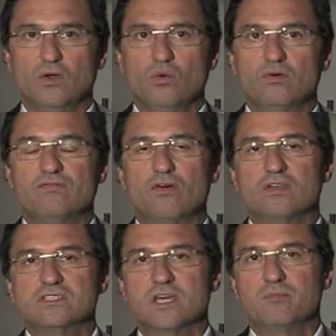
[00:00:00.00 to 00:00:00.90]
We will
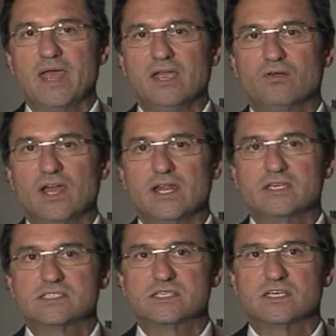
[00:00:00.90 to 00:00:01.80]
focus on
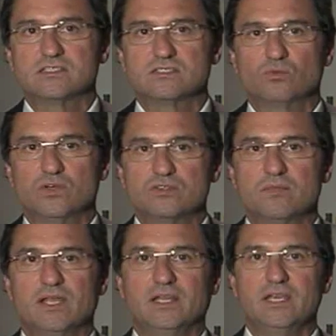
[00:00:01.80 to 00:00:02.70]
pancreatic cysts, which
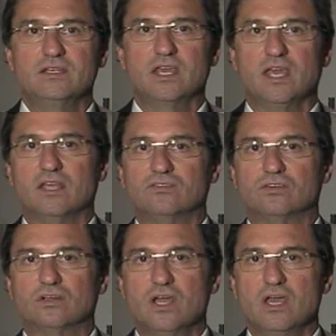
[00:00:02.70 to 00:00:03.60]
may lead to
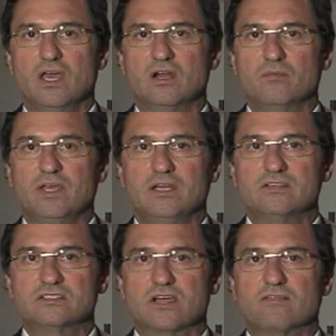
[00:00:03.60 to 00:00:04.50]
cancer and are being
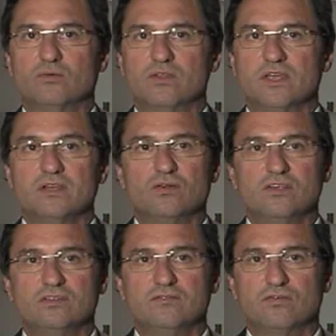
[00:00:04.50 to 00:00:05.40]
discovered with
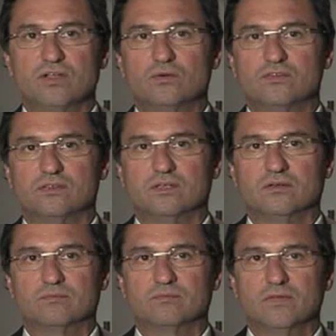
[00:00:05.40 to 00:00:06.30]
increasing frequency.
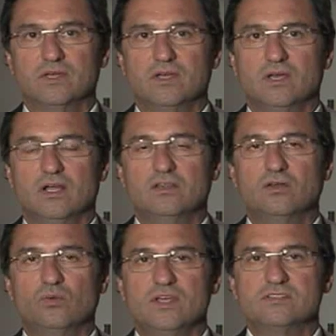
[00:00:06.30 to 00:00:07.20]

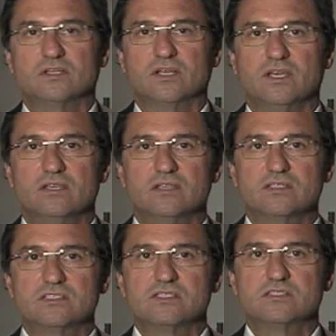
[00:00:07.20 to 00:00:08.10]
Until recently,
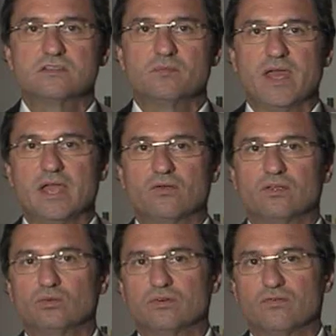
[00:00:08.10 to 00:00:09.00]
cysts of the
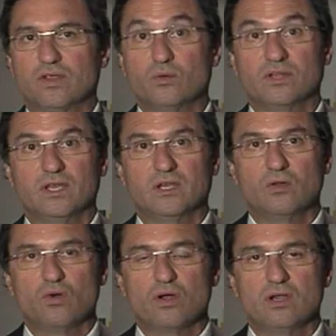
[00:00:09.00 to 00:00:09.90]
pancreas were frequently
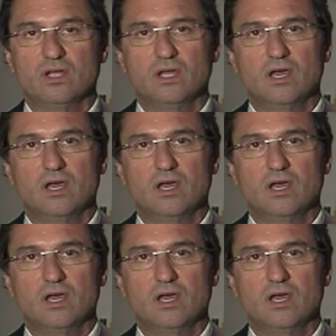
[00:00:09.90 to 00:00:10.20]
ignored,